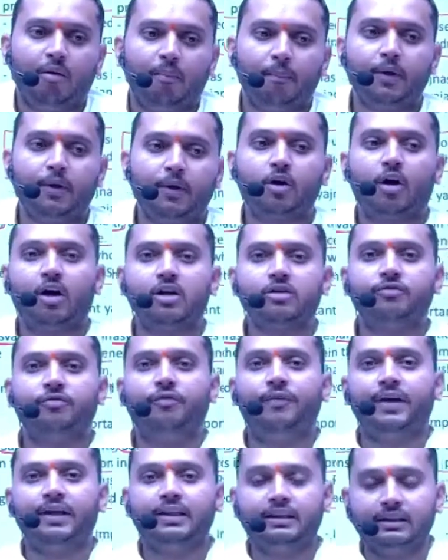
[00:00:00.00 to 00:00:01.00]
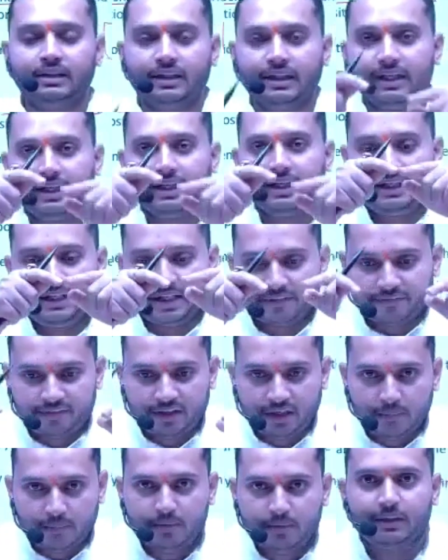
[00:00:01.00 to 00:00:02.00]
Because when they
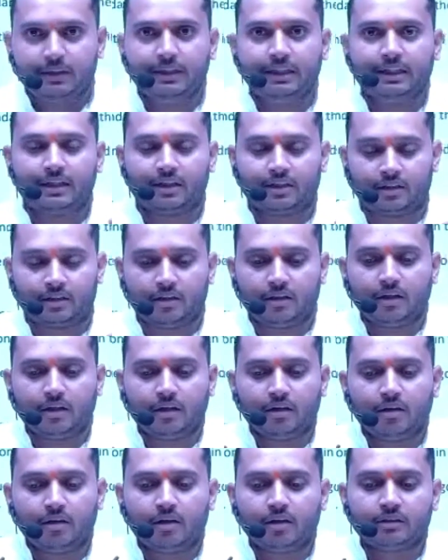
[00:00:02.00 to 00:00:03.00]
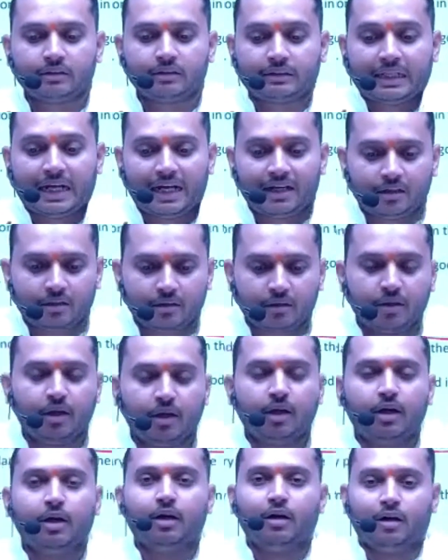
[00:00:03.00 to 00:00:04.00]
developed their that
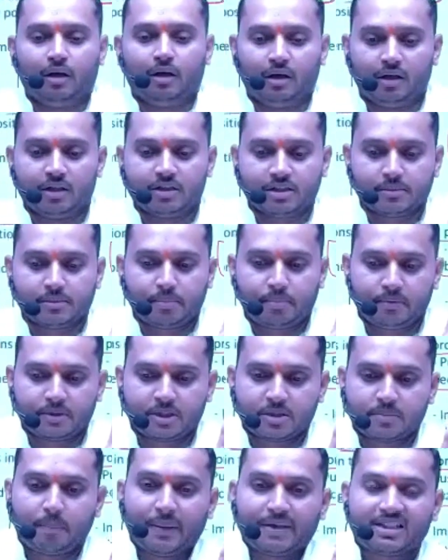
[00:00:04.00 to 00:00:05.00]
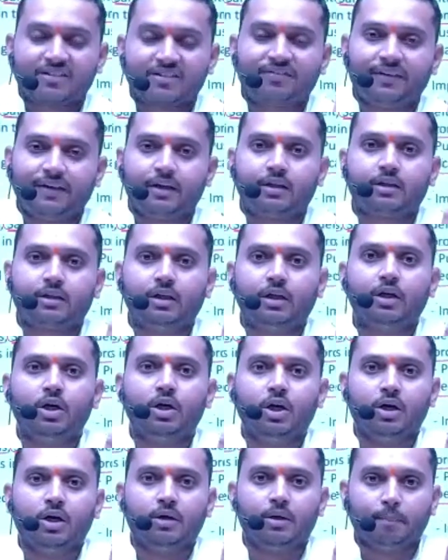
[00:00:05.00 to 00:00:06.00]
specific
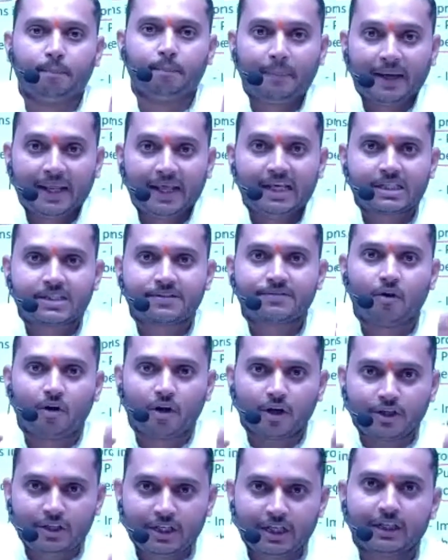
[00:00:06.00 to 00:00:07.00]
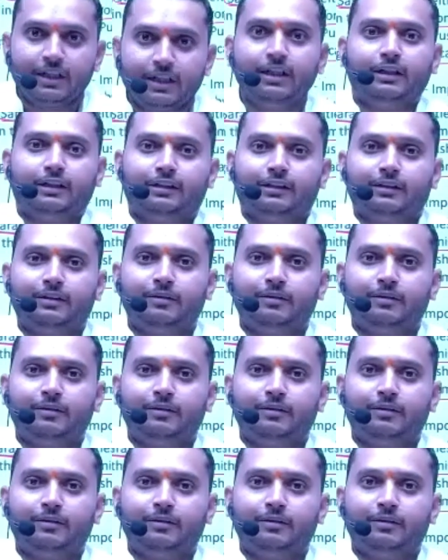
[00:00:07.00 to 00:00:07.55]
place for yagna,